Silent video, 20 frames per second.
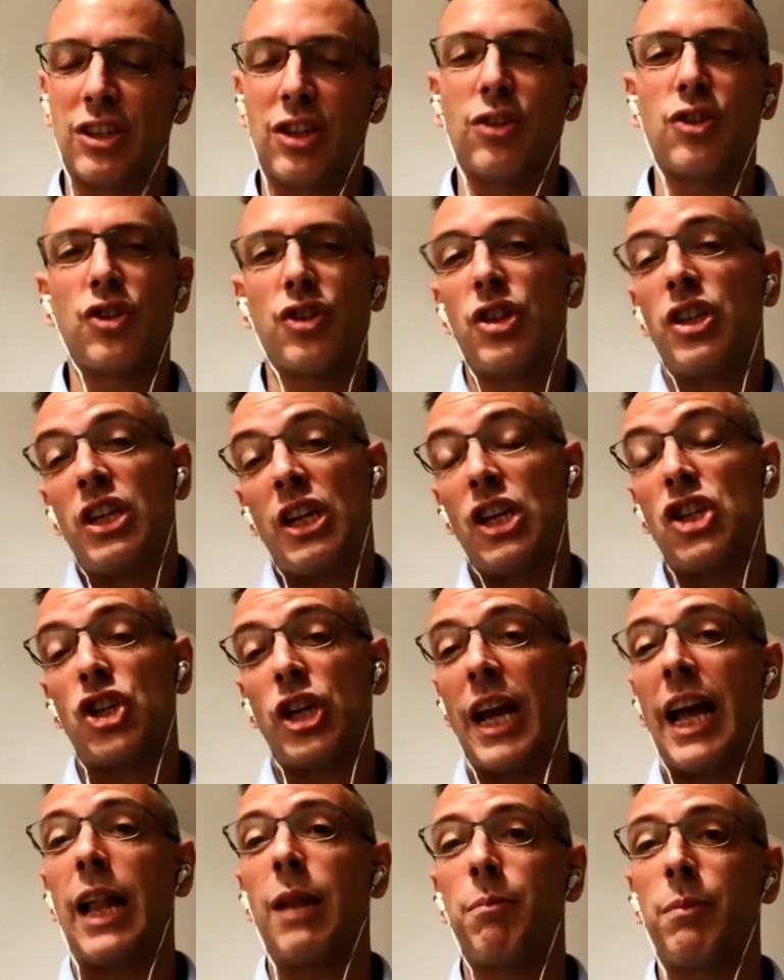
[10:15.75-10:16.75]
So
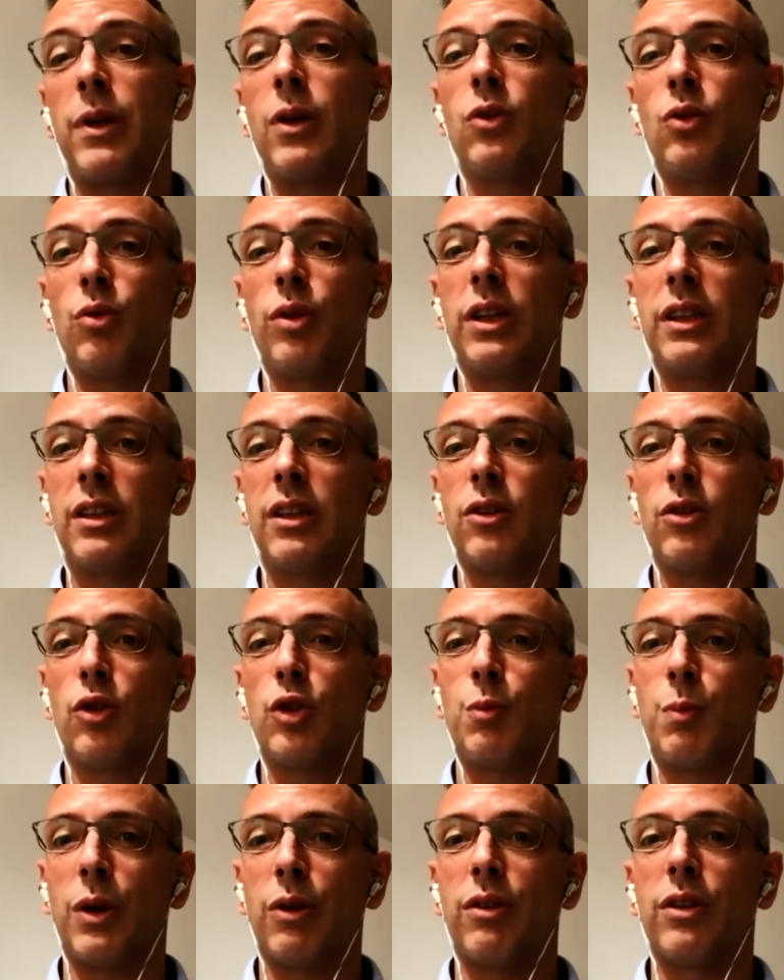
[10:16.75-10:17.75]
she helped me during
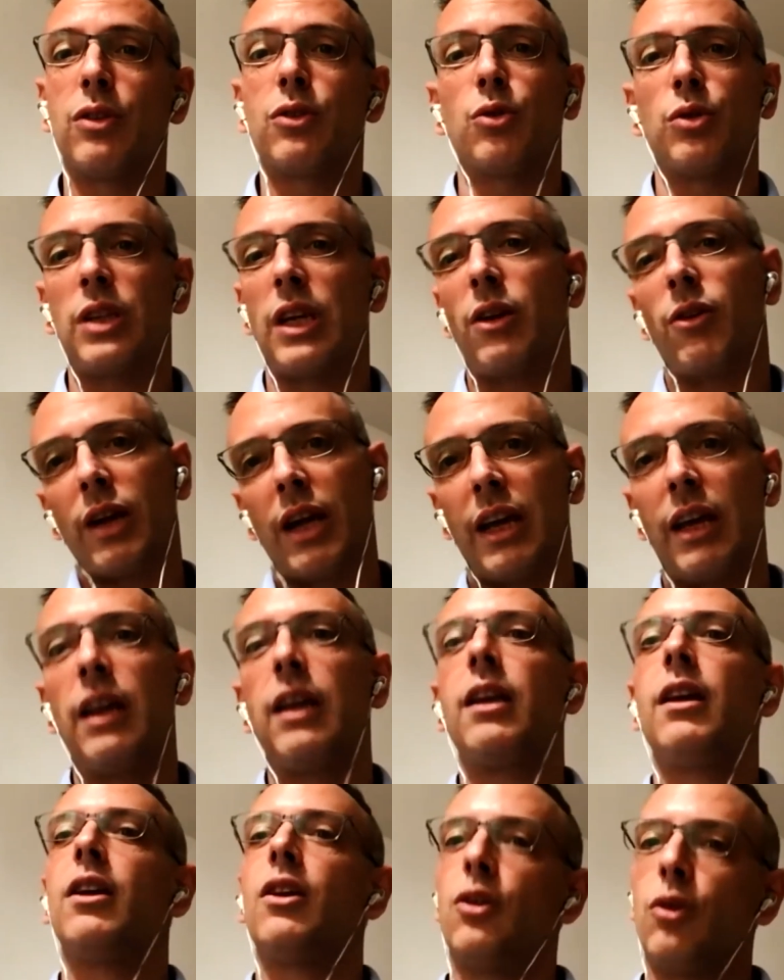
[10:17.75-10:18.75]
those periods to say, okay,
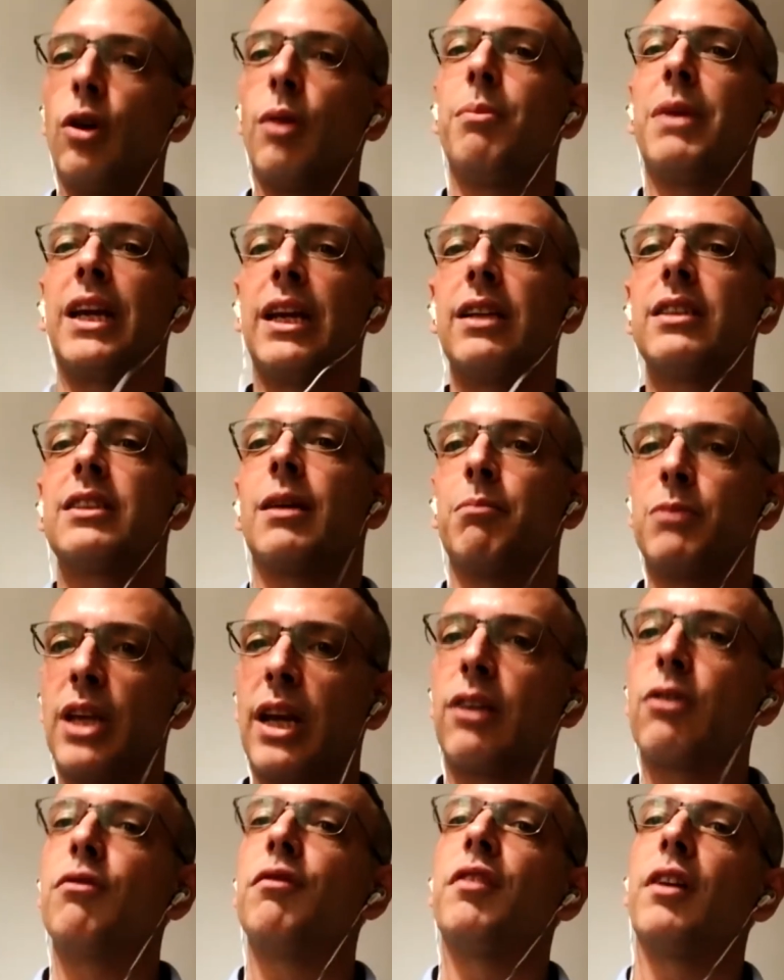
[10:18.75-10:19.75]
you're making some
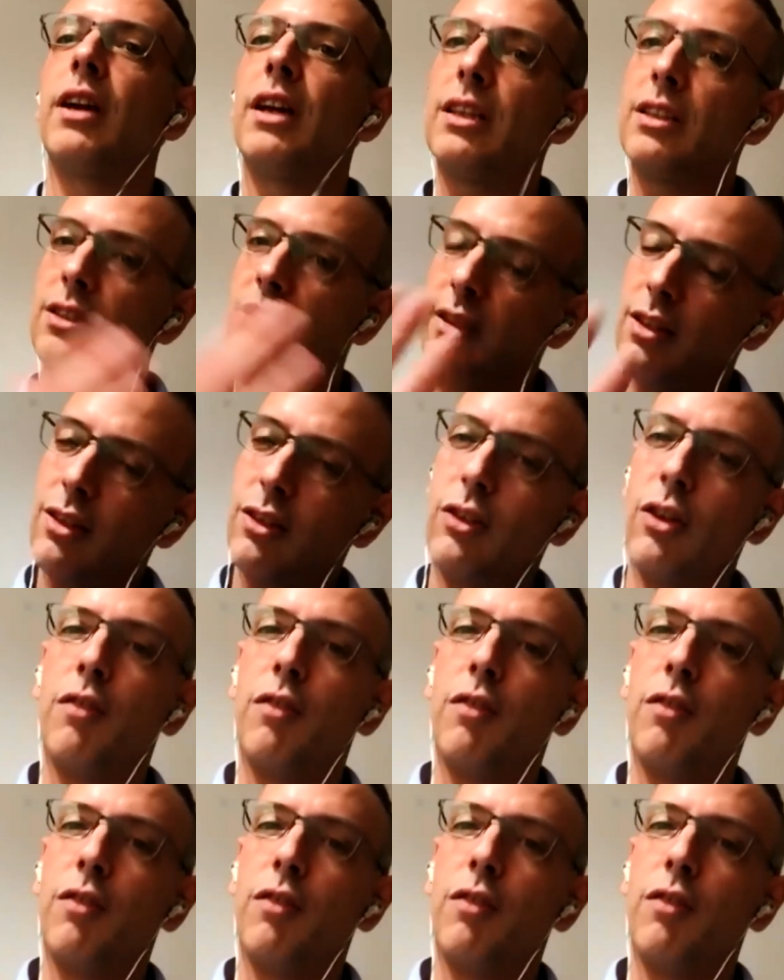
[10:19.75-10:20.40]
sacrifice.